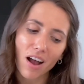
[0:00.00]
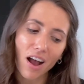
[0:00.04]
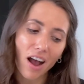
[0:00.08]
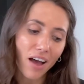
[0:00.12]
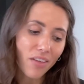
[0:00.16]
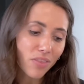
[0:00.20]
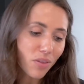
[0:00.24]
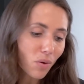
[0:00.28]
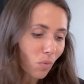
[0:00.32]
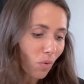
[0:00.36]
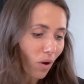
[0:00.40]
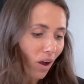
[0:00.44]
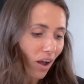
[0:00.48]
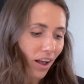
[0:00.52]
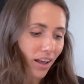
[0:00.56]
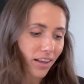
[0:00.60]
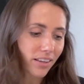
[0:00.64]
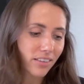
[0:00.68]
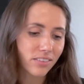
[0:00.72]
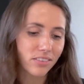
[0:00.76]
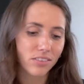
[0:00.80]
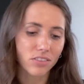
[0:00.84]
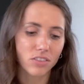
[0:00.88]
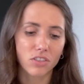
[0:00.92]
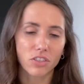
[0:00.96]

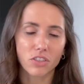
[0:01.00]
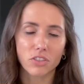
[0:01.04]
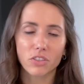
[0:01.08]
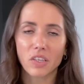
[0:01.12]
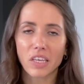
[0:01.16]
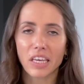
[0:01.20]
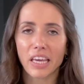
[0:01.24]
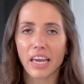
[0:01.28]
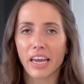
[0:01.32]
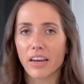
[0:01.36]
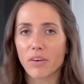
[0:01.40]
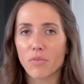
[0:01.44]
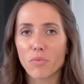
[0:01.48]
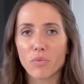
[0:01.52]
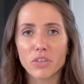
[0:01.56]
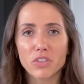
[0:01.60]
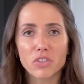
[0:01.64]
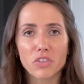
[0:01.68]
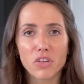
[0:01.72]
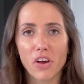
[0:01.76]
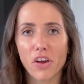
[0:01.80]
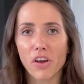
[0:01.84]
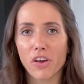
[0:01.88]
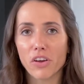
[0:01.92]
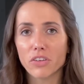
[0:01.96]
Otherwise, you can
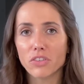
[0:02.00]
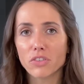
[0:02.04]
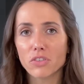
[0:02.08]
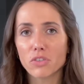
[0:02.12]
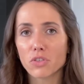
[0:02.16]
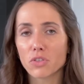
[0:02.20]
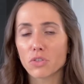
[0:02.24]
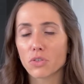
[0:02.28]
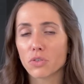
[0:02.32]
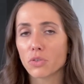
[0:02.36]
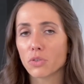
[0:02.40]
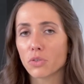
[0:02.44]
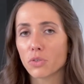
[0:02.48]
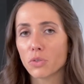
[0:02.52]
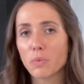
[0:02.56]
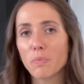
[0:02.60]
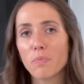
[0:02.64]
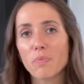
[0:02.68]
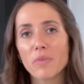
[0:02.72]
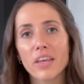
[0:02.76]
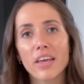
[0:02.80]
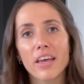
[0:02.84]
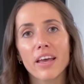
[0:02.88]
return to